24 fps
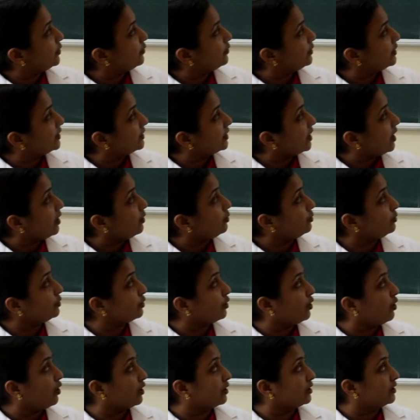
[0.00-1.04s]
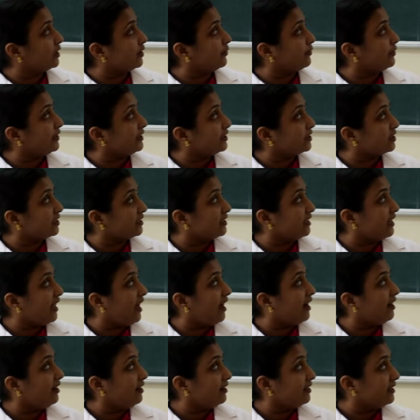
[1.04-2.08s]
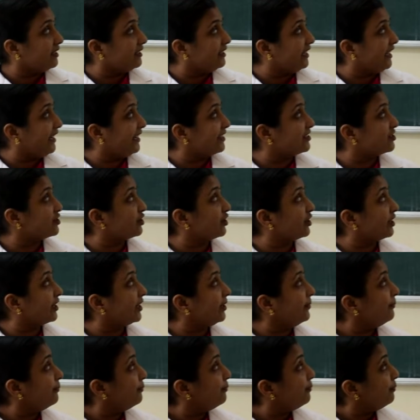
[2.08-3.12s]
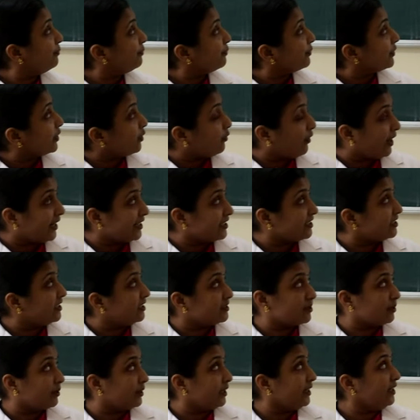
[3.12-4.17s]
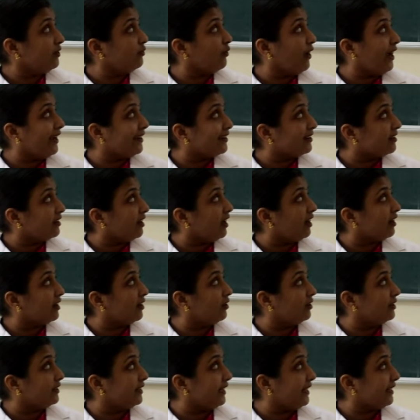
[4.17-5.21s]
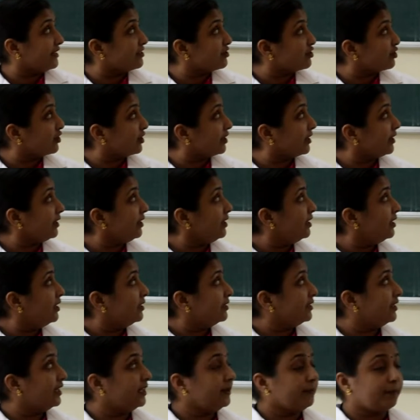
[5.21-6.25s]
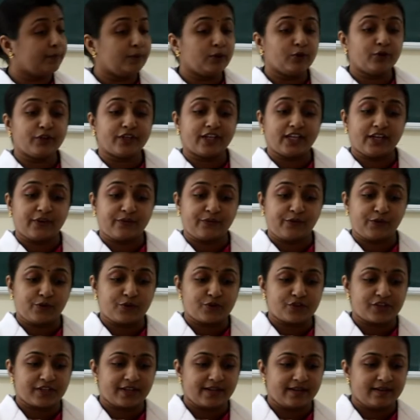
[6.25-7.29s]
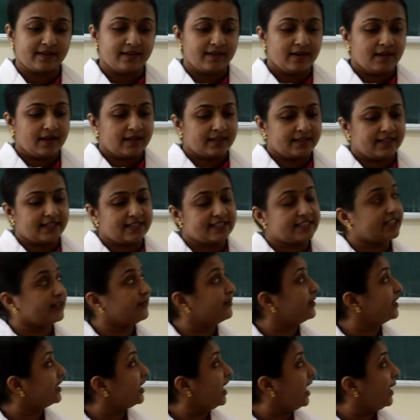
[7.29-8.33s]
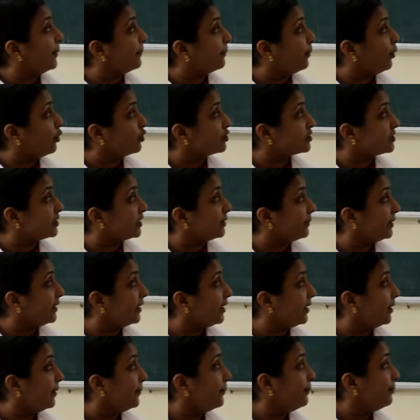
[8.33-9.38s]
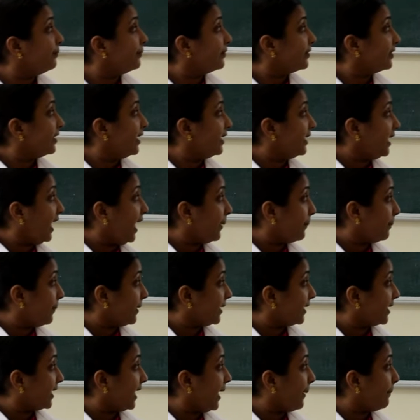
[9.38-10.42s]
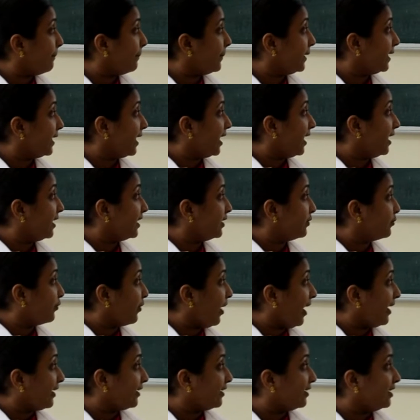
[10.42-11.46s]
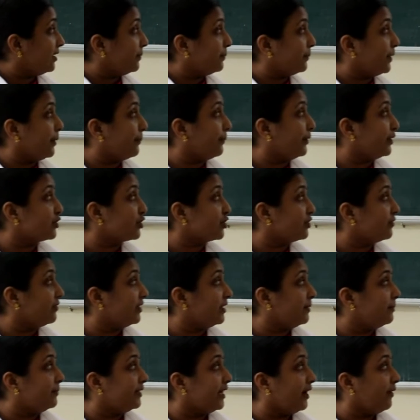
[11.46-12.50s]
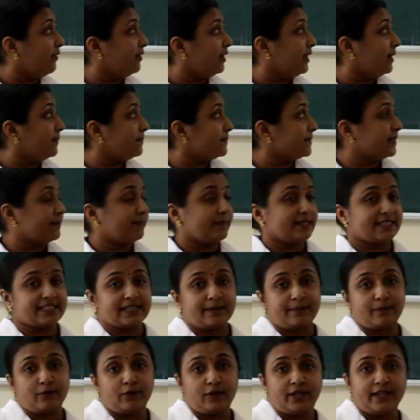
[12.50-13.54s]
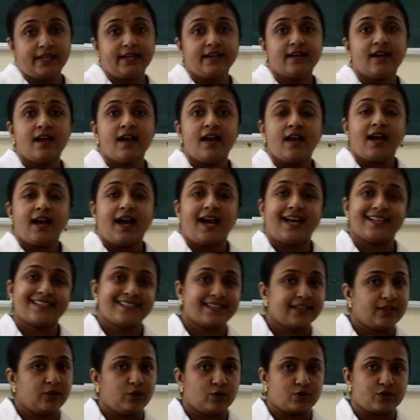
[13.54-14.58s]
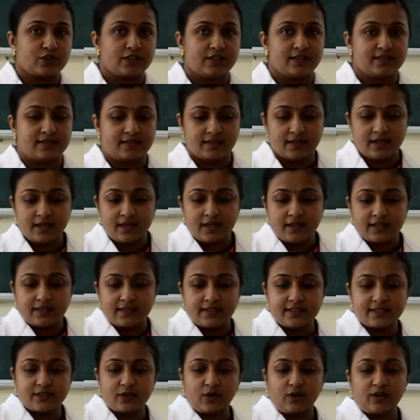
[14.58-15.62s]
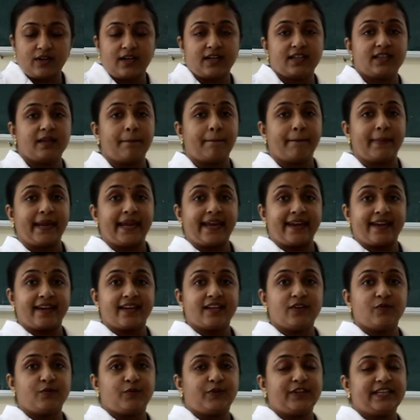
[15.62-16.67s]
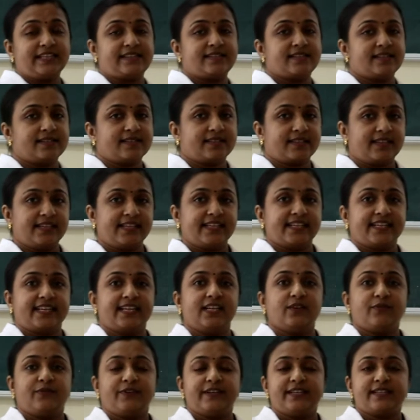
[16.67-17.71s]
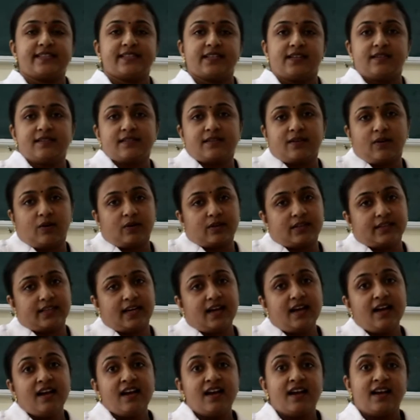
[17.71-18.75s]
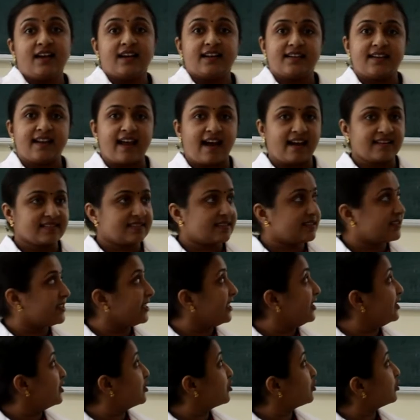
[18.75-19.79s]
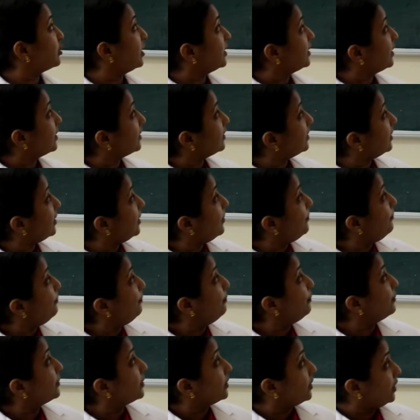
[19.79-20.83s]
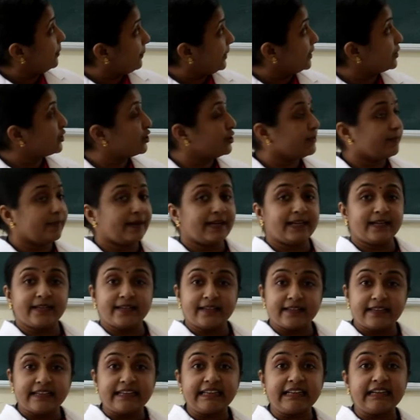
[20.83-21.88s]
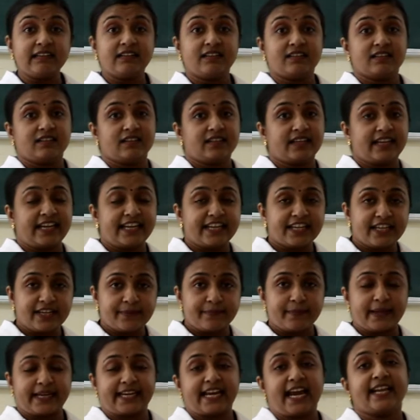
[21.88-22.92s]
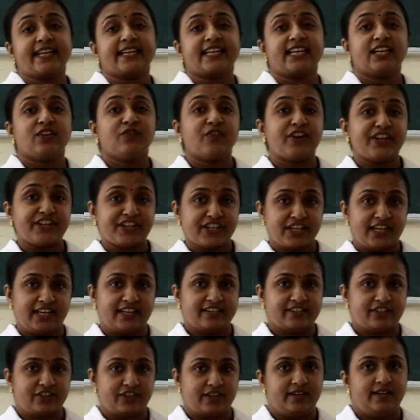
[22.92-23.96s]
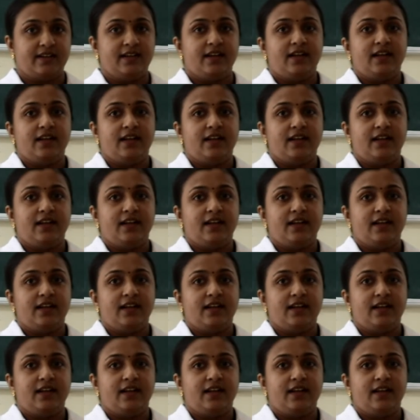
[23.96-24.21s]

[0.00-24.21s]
without or the with lung in the X-ray, white lung on the X-ray, then pleural effusion, then severe hypoxemia, then hypercapnia, and finally the patient will develop some metabolic acidosis. These all are the main features, clinical features on the last stage. That are the patient may need mechanical ventilation.